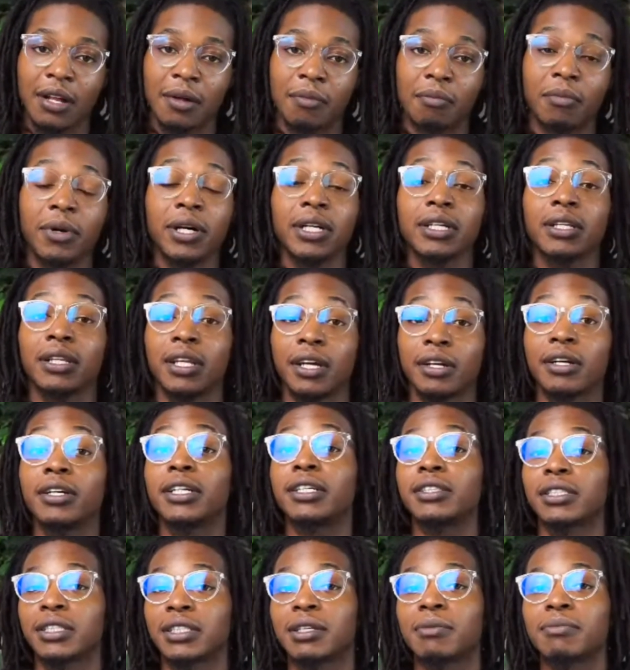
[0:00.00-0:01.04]
But there
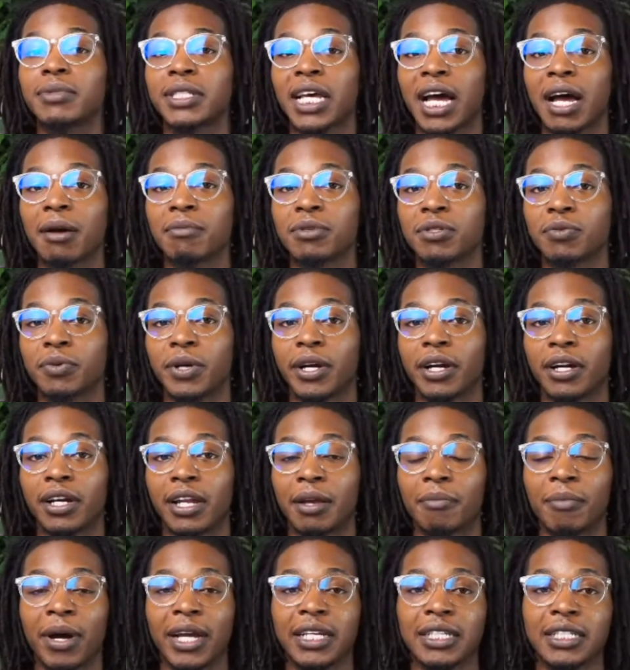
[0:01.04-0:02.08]
is sometimes where
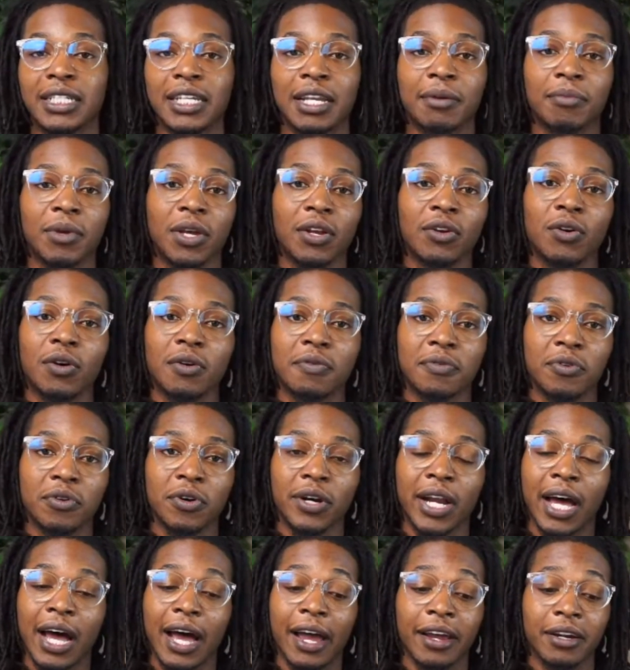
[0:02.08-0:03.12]
they might send me an offer
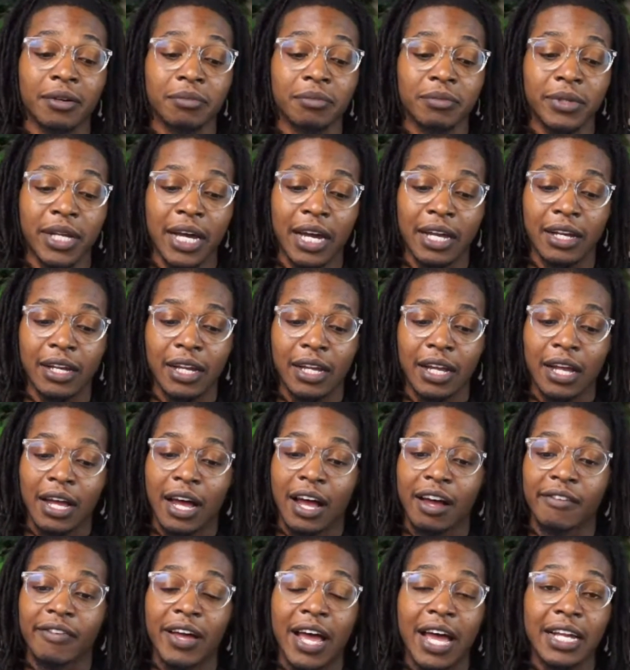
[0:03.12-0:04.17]
on an item that
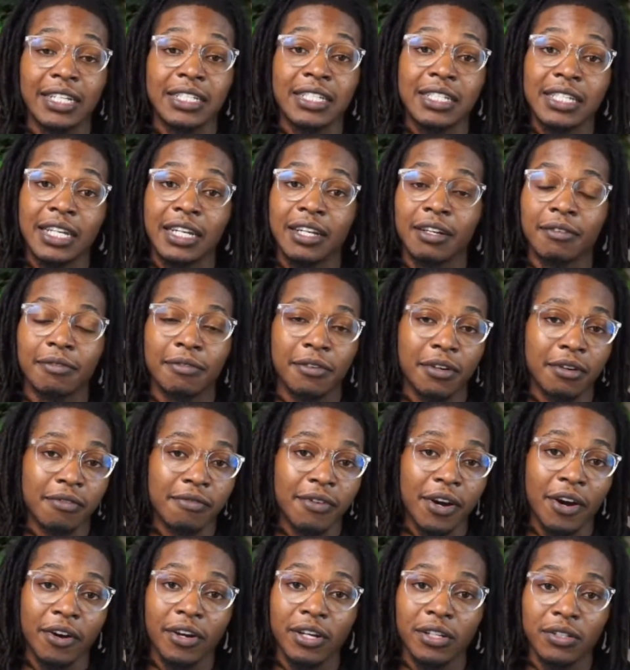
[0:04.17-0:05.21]
I've had sitting for a
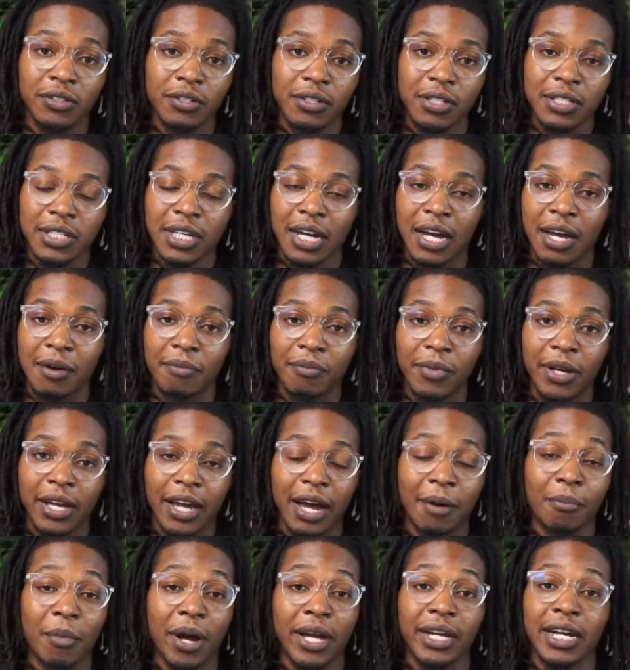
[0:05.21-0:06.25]
very long time. I
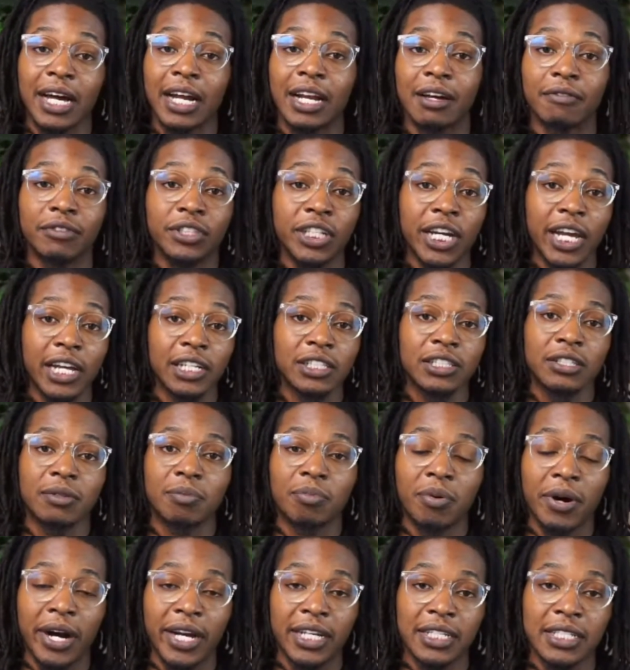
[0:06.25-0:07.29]
might not have changed the
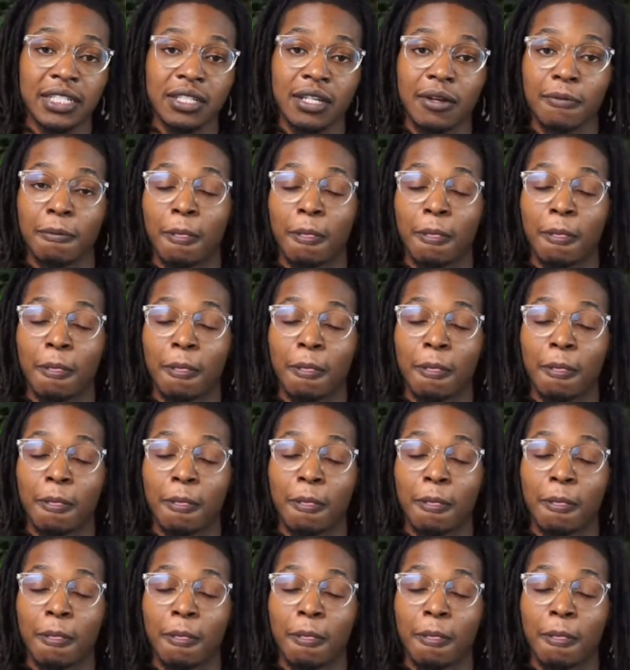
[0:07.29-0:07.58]
price.